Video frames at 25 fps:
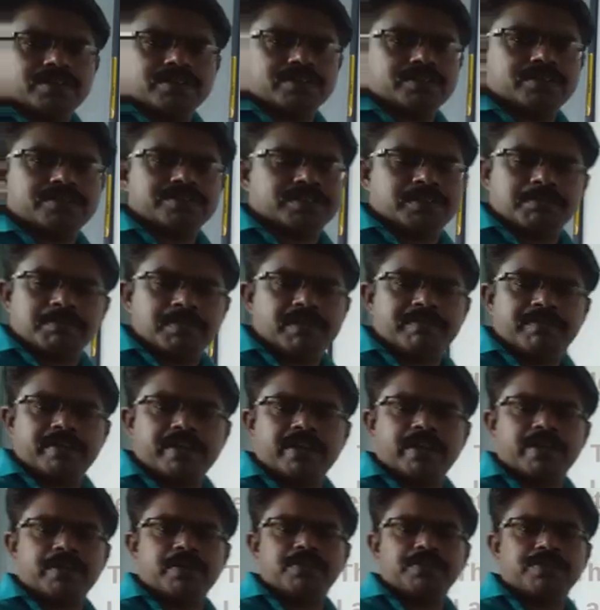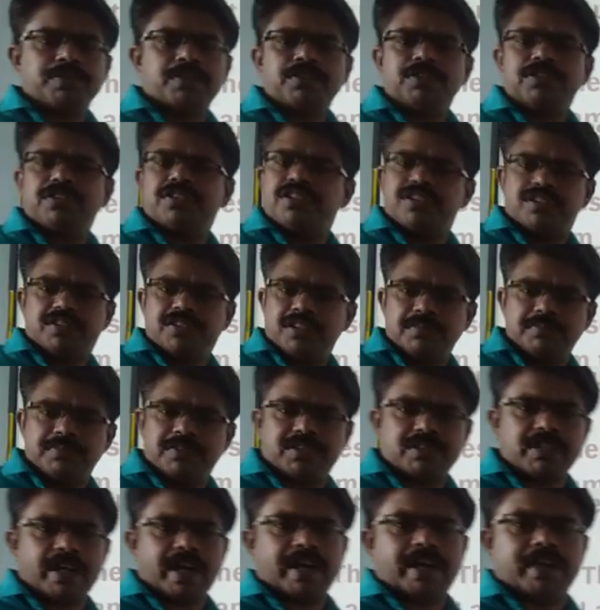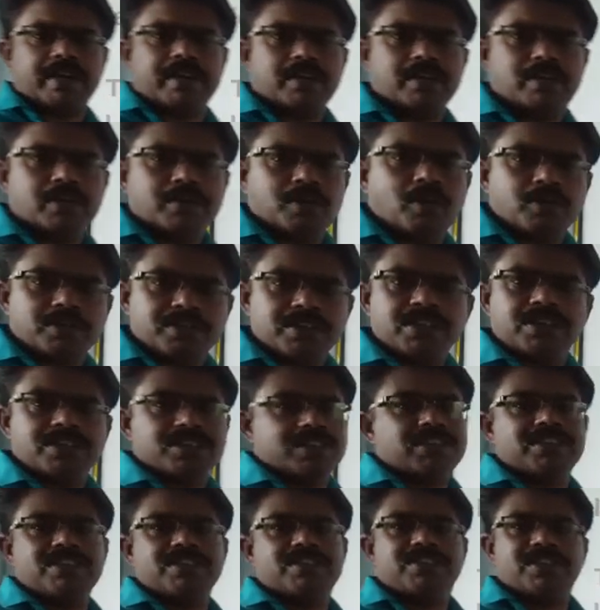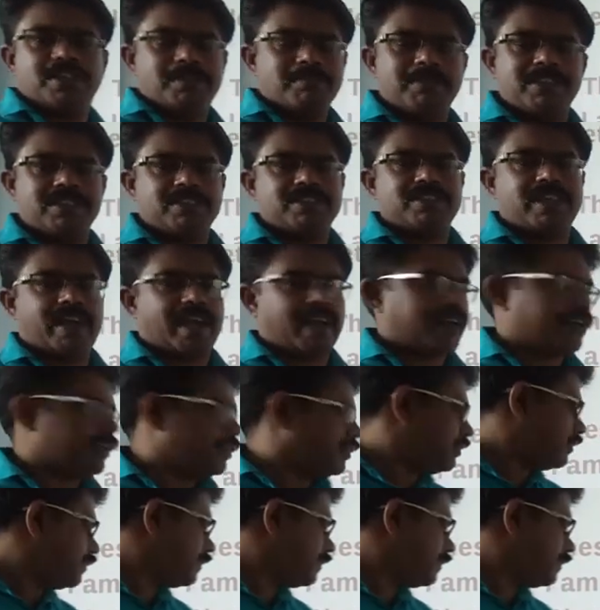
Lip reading: Simply we can use it. She seems sad. Not she is seeming sad.